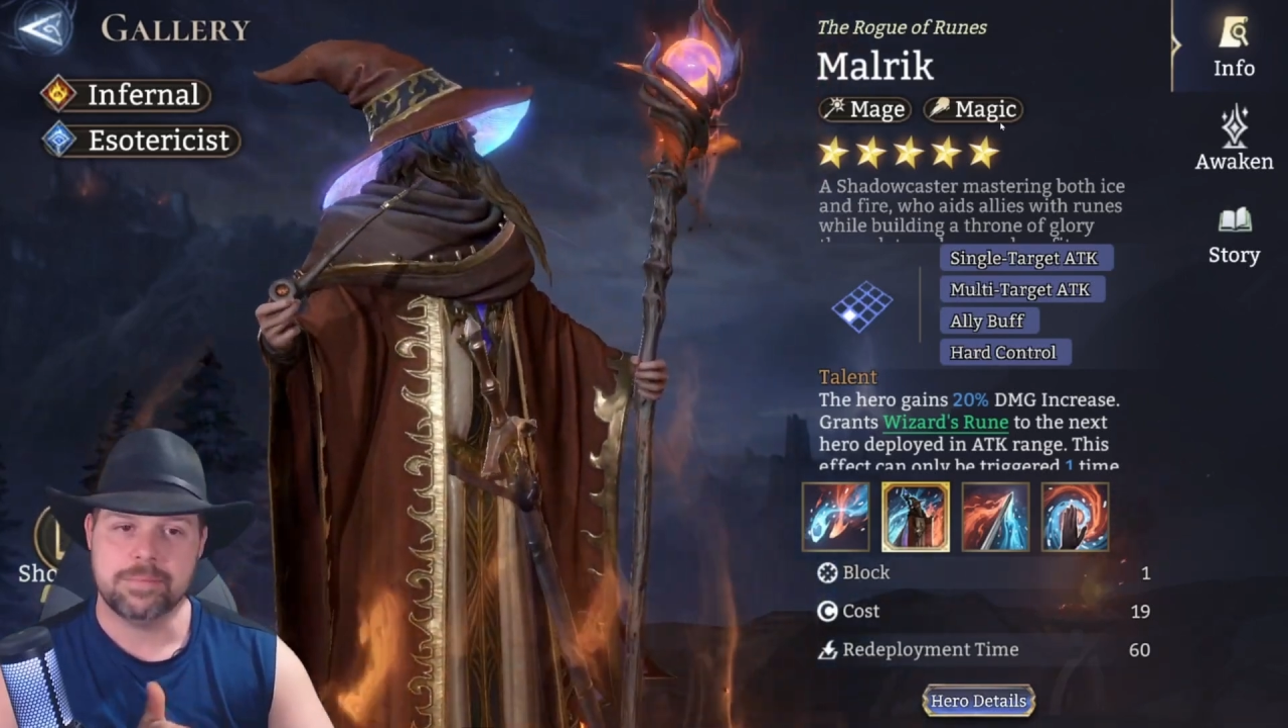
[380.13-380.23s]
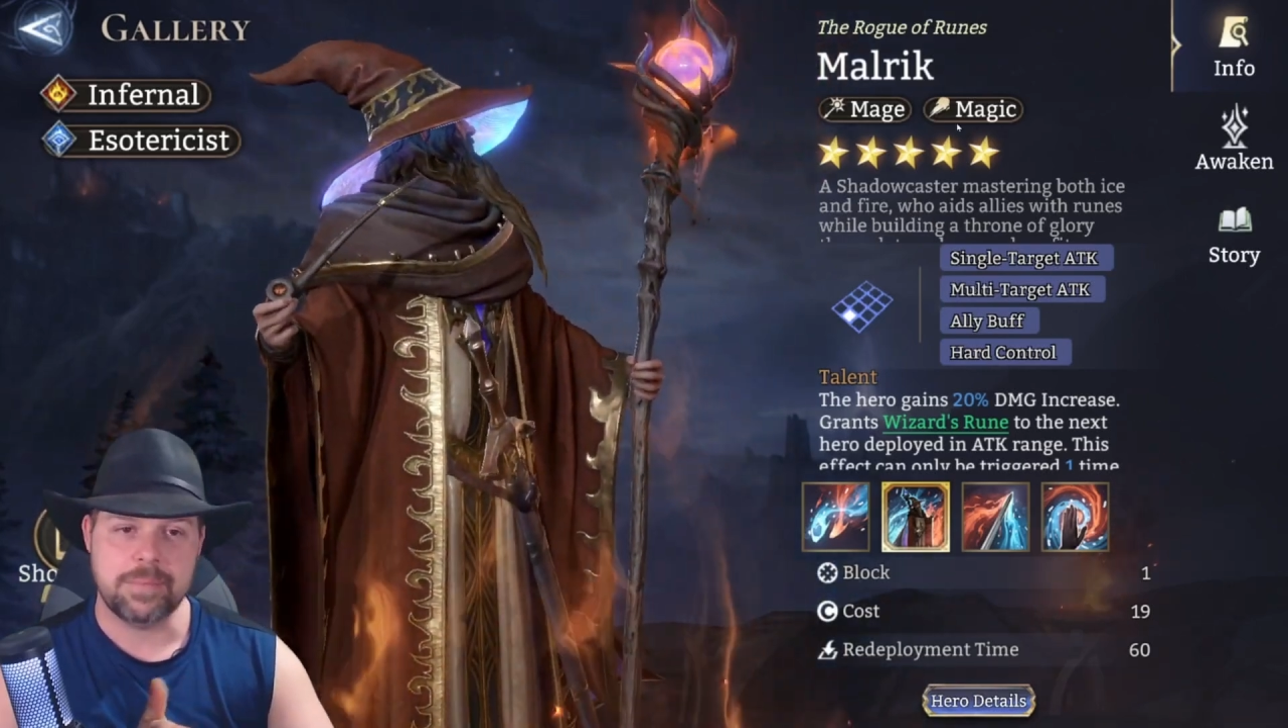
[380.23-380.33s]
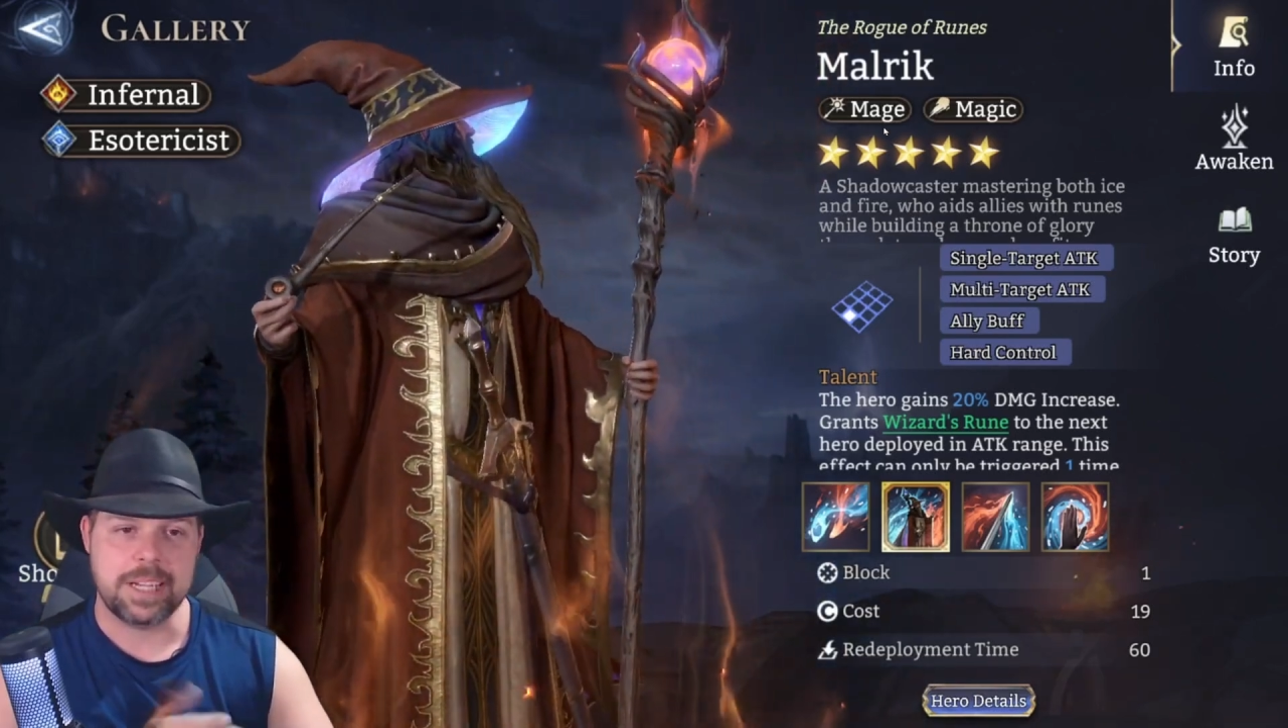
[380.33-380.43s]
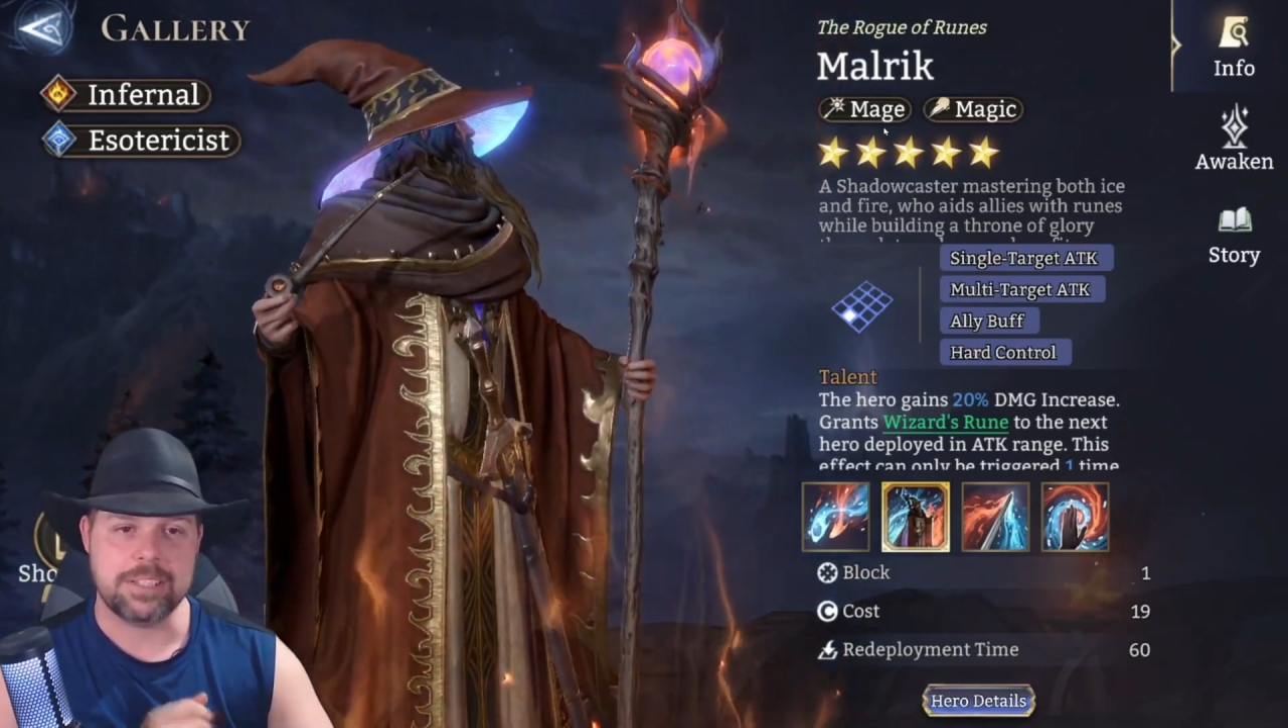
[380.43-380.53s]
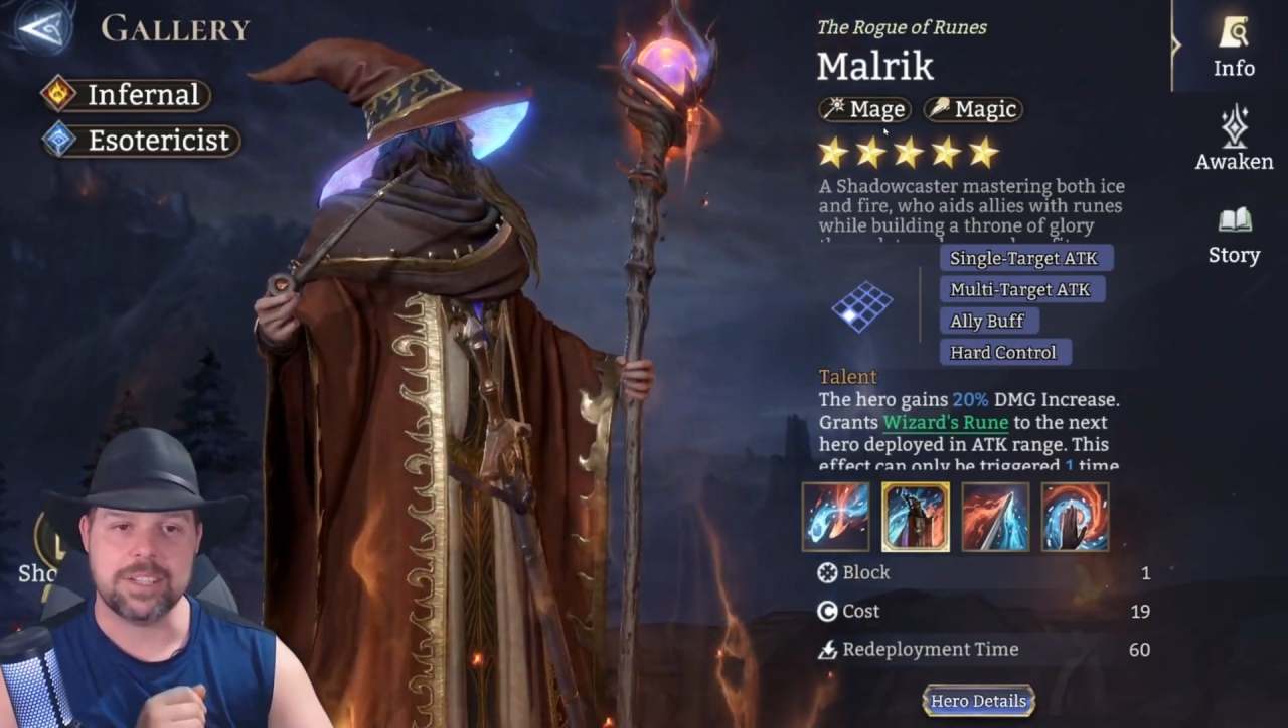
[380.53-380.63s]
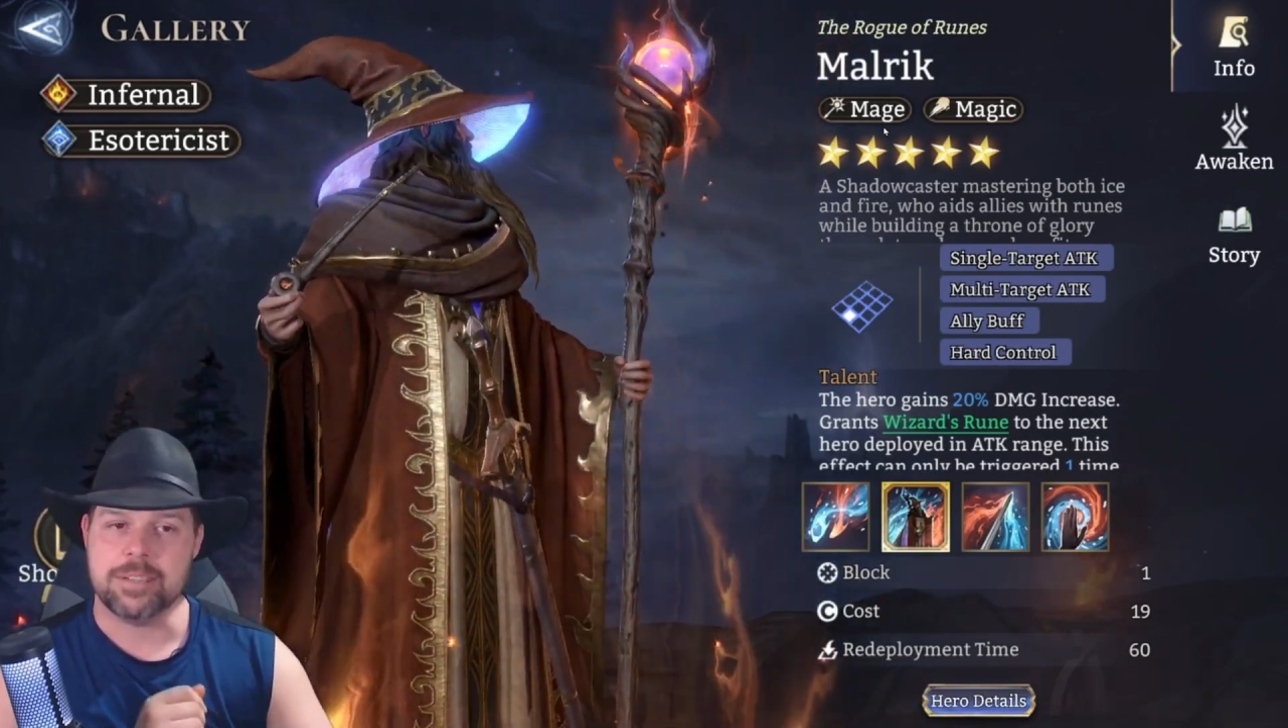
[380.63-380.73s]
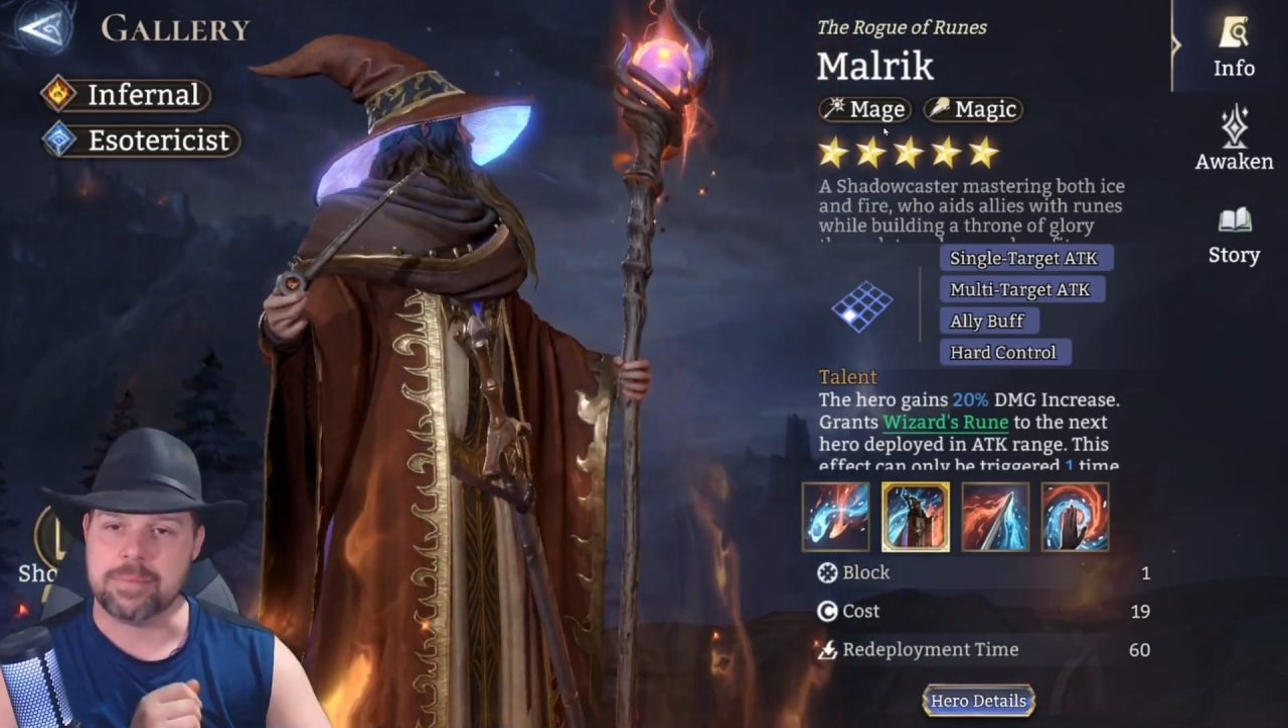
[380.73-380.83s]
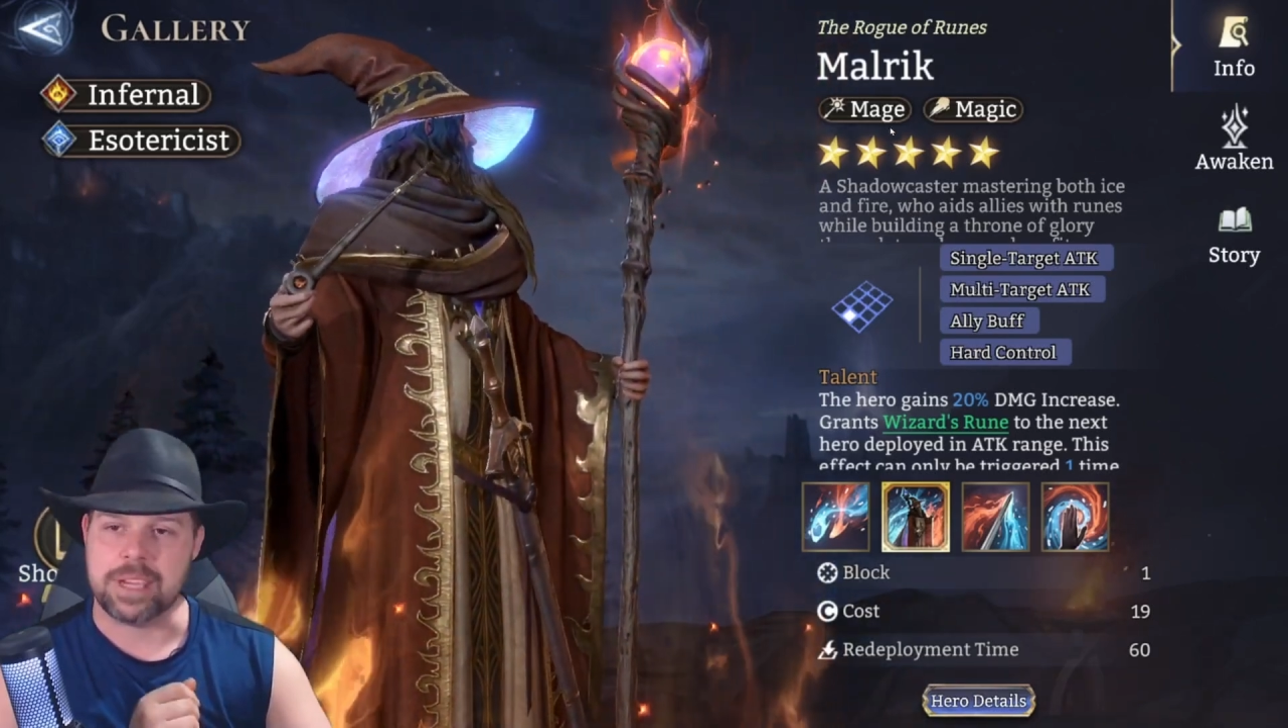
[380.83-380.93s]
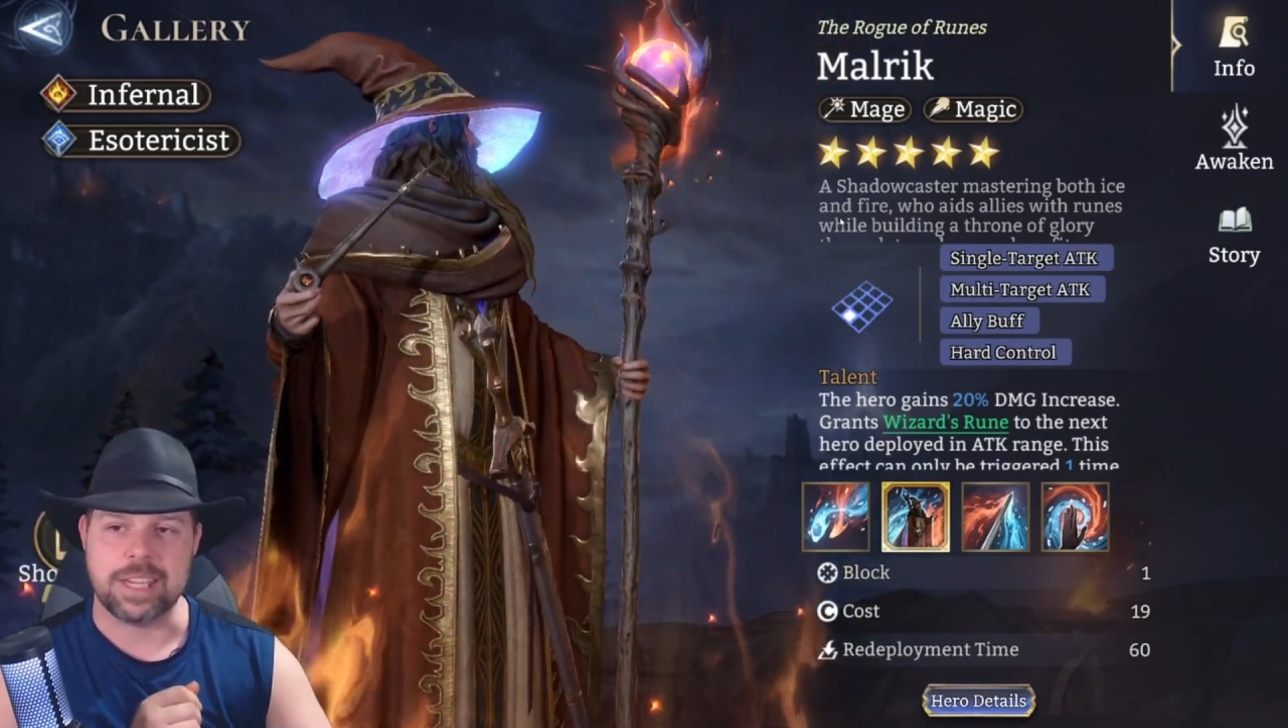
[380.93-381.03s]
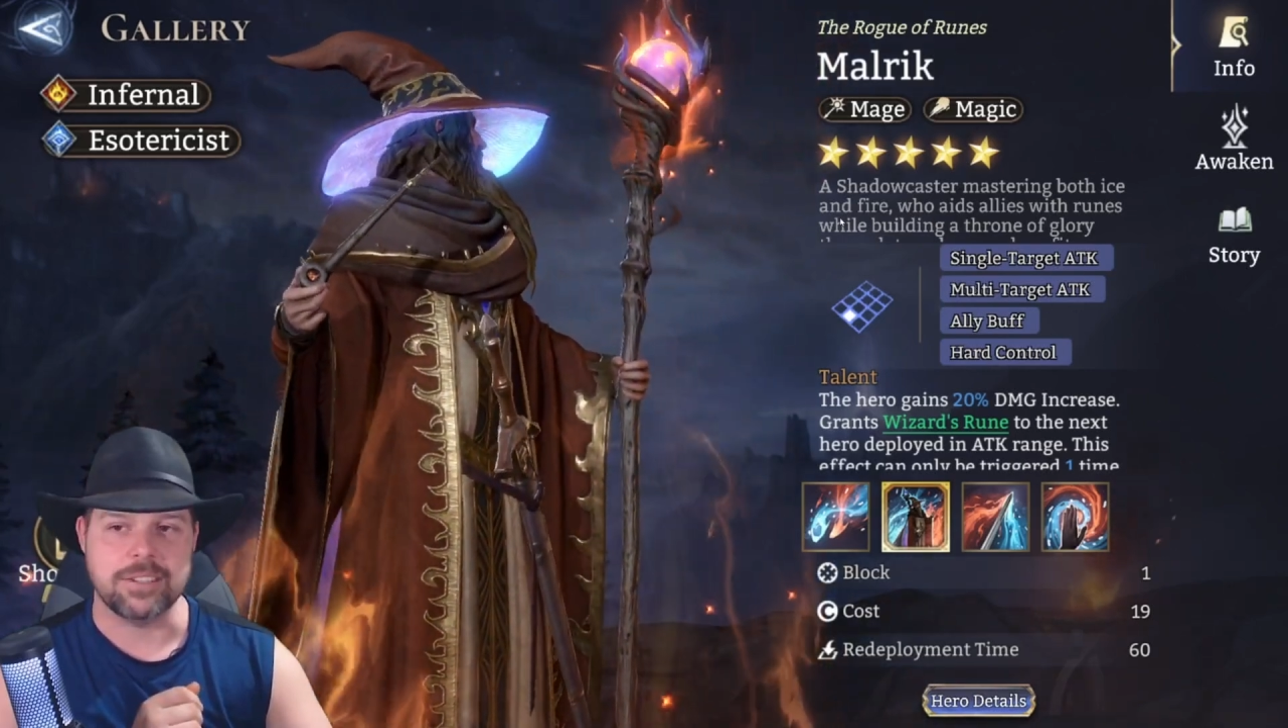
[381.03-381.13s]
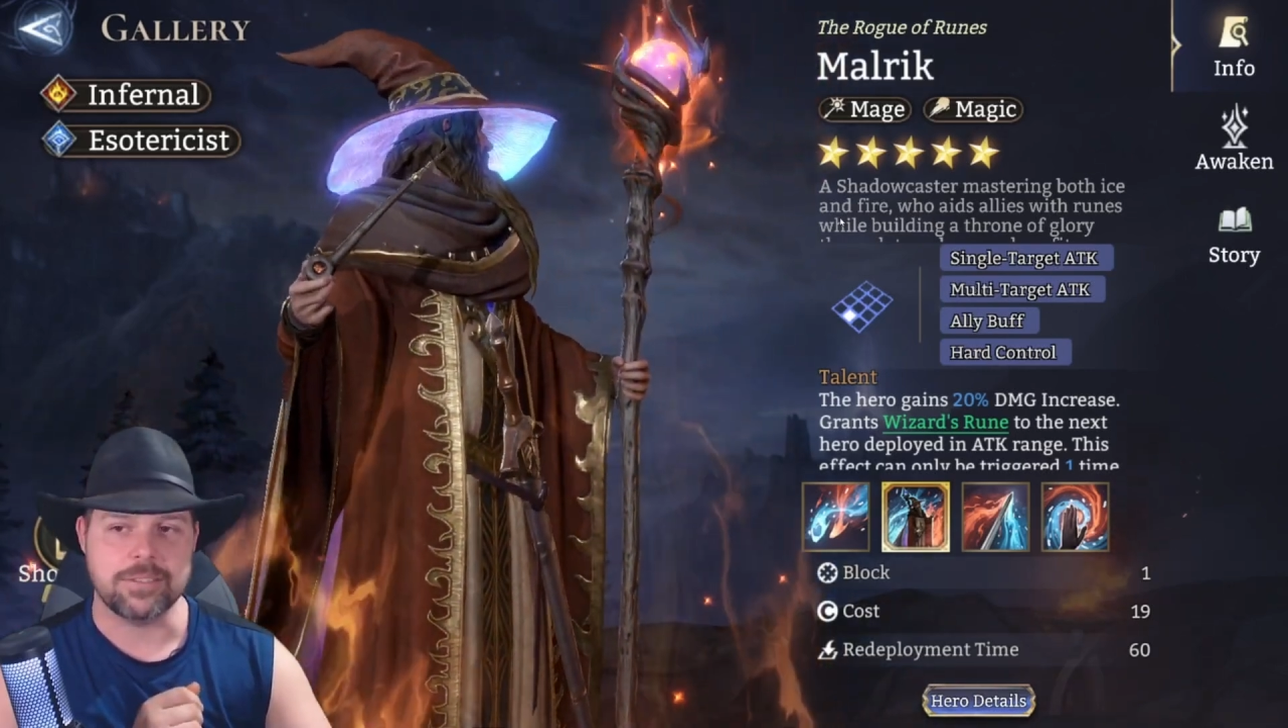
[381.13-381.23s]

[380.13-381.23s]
magic, mage,